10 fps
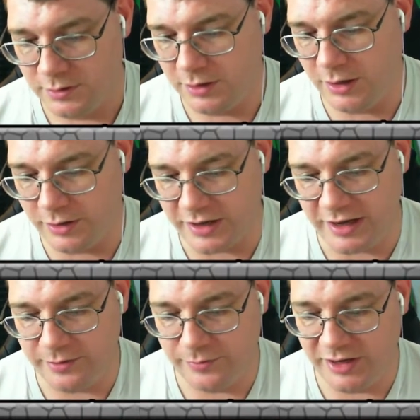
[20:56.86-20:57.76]

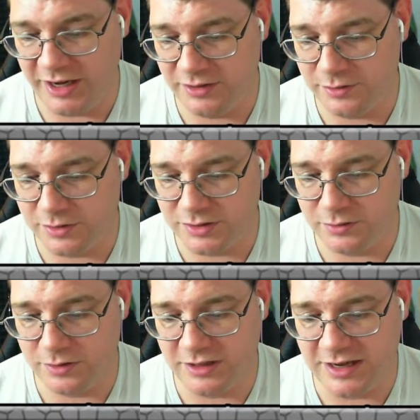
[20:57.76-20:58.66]
Okay, we can't do our
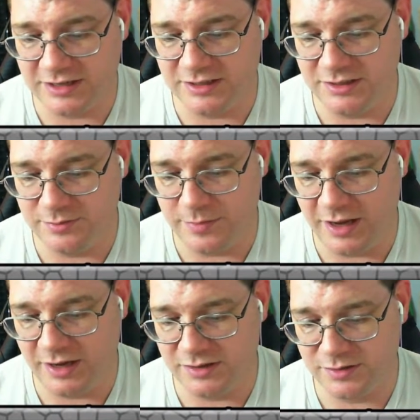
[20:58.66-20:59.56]
Snorlax. He's
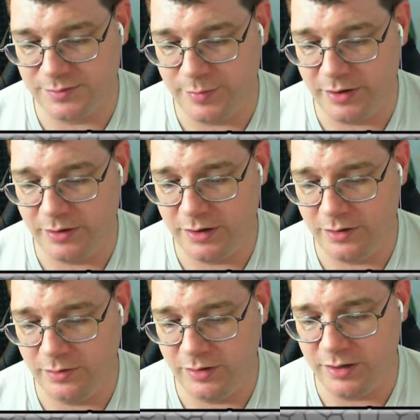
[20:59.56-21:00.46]
max.
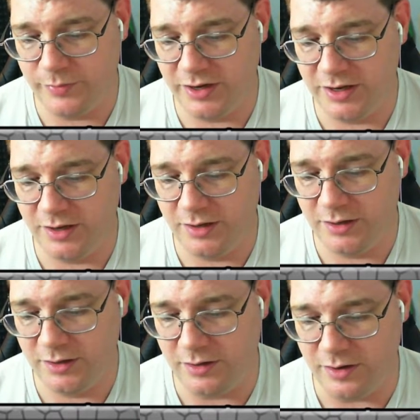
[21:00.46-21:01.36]
Sparrow, can we?
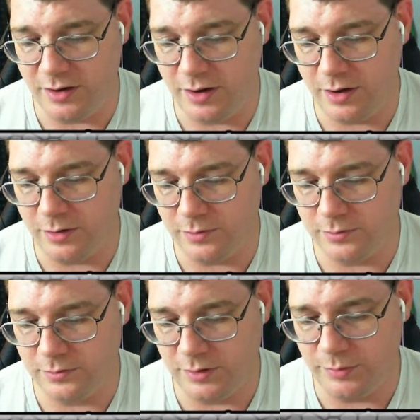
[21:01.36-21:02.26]
No.
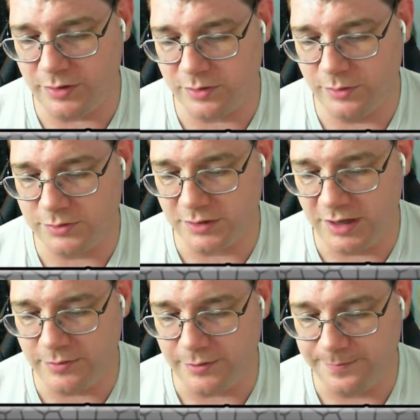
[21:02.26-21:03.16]
No, we're close on
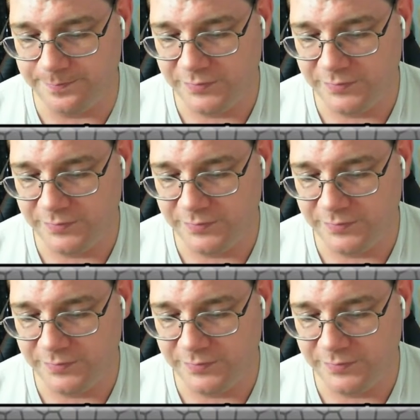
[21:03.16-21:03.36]
that one.